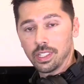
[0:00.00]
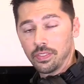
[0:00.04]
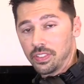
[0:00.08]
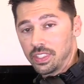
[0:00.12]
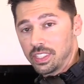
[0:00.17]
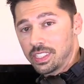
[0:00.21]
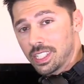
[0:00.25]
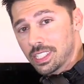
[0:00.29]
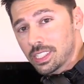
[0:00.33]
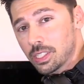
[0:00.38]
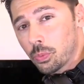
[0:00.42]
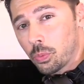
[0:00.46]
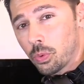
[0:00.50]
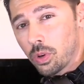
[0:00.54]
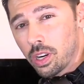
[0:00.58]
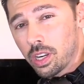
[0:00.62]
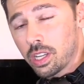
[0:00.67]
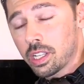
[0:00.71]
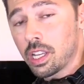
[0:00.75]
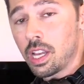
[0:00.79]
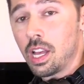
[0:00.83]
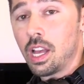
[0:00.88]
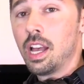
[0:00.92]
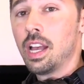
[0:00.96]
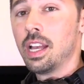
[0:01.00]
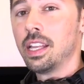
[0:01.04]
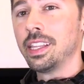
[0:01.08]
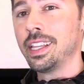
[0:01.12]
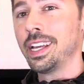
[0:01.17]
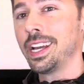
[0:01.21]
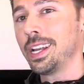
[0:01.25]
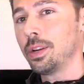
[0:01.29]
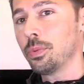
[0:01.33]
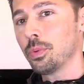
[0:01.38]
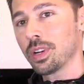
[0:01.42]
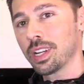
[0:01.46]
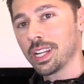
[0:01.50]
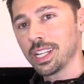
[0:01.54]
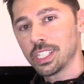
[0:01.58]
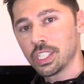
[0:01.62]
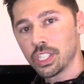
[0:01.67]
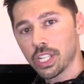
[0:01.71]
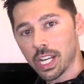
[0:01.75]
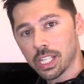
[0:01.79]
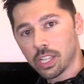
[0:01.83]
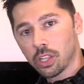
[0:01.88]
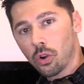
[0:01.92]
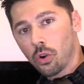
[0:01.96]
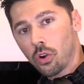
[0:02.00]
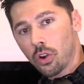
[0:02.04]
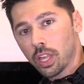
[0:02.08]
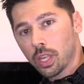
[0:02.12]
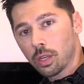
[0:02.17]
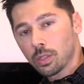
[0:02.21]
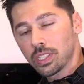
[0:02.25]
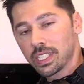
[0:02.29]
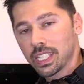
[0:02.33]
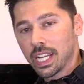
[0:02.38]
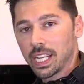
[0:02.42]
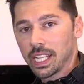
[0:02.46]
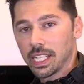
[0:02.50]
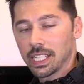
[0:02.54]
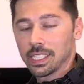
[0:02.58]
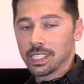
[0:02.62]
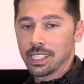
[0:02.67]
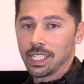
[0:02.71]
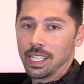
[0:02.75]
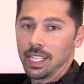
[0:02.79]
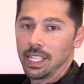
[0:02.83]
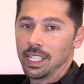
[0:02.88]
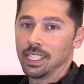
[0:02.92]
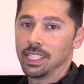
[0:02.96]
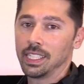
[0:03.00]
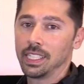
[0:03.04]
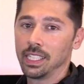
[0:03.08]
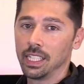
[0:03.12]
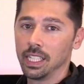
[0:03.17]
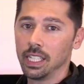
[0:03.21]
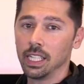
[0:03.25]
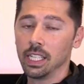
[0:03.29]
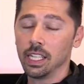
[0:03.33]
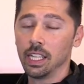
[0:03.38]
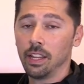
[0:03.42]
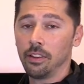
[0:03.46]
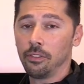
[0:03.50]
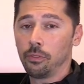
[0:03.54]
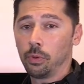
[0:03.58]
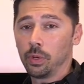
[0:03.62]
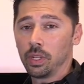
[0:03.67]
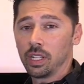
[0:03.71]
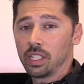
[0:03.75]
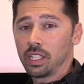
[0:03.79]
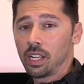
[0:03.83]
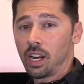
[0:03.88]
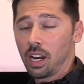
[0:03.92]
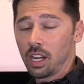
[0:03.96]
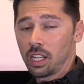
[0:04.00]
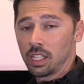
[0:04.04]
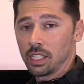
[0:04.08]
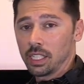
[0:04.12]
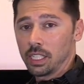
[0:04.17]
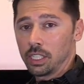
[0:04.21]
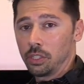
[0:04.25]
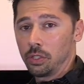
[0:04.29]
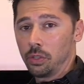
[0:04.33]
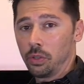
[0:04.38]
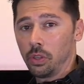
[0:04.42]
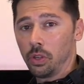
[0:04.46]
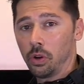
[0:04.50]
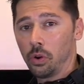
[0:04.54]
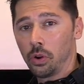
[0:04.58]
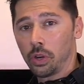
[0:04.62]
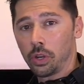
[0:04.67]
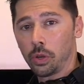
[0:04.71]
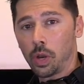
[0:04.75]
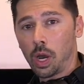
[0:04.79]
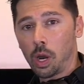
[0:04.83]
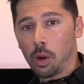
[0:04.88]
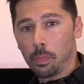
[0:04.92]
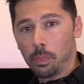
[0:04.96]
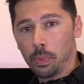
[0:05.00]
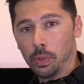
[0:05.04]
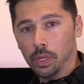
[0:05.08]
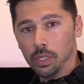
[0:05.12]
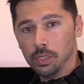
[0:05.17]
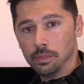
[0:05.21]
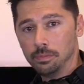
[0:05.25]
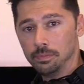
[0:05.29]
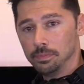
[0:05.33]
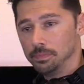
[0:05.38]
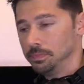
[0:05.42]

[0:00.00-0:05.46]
If it doesn't work, then we're going to check the audio settings and see if we could toggle it to the audio output.